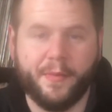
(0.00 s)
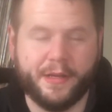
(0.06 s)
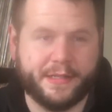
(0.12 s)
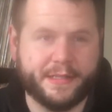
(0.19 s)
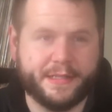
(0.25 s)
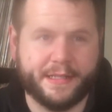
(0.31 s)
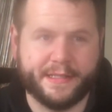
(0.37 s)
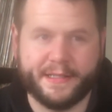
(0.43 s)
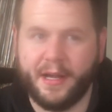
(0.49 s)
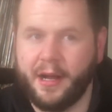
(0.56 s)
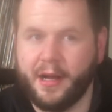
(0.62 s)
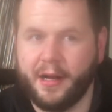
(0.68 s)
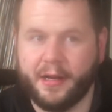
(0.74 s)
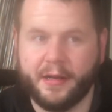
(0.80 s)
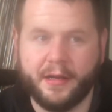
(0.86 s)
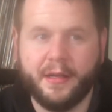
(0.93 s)
but just a
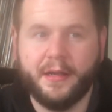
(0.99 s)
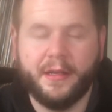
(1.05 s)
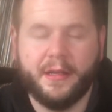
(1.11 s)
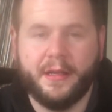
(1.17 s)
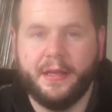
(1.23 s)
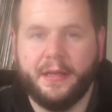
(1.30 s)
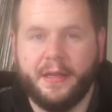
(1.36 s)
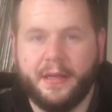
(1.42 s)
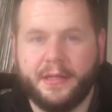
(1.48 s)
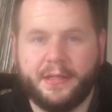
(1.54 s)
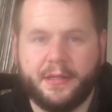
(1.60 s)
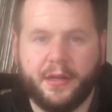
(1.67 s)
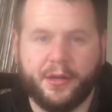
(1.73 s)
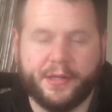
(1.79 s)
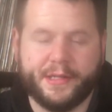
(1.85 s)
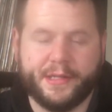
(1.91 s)
song
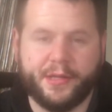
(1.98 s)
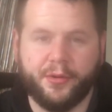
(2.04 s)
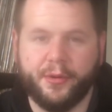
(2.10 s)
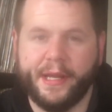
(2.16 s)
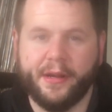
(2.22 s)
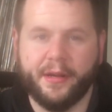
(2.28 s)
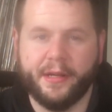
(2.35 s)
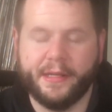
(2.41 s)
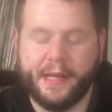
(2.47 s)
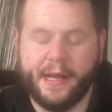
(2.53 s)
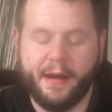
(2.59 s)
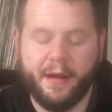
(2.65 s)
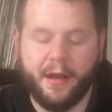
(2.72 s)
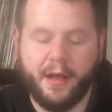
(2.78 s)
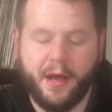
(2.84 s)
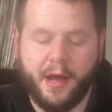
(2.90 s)
or two here and there.